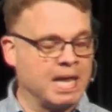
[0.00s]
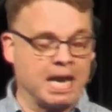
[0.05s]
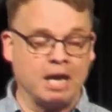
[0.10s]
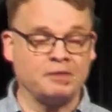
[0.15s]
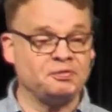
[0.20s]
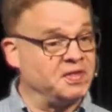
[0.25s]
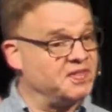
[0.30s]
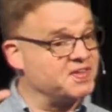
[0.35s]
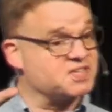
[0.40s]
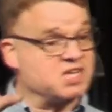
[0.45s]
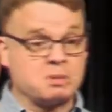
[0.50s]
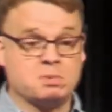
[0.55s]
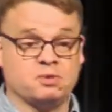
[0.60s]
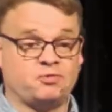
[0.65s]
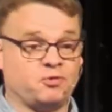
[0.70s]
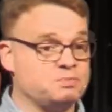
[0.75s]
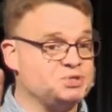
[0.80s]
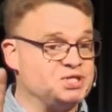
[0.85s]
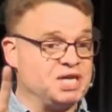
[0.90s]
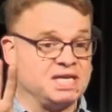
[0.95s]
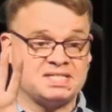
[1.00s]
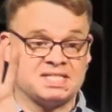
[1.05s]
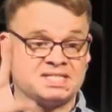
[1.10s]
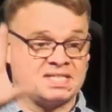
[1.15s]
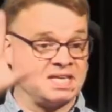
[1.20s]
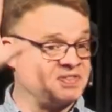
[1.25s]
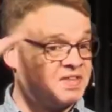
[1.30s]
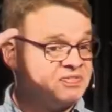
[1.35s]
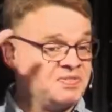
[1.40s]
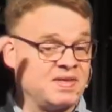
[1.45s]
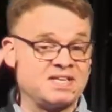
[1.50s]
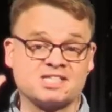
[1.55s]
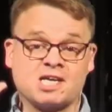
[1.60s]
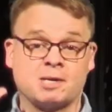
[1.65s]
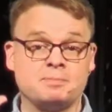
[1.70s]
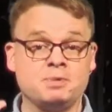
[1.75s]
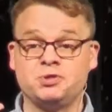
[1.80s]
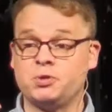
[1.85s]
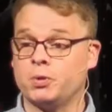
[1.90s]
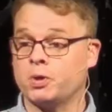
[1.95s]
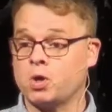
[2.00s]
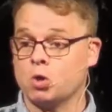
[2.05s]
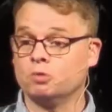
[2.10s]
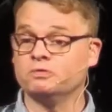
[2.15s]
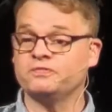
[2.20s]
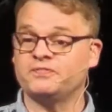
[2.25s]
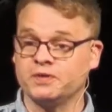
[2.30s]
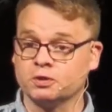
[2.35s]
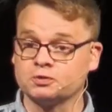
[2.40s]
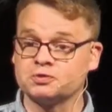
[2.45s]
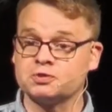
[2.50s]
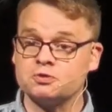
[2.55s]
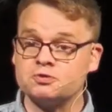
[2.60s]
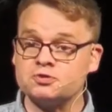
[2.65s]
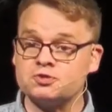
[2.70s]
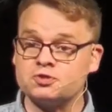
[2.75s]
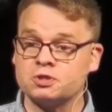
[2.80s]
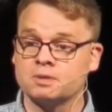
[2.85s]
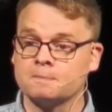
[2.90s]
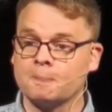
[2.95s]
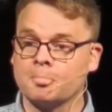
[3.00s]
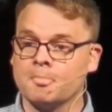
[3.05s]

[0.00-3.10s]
I don't think that's coming from Jesus. I think that's coming through our own filters.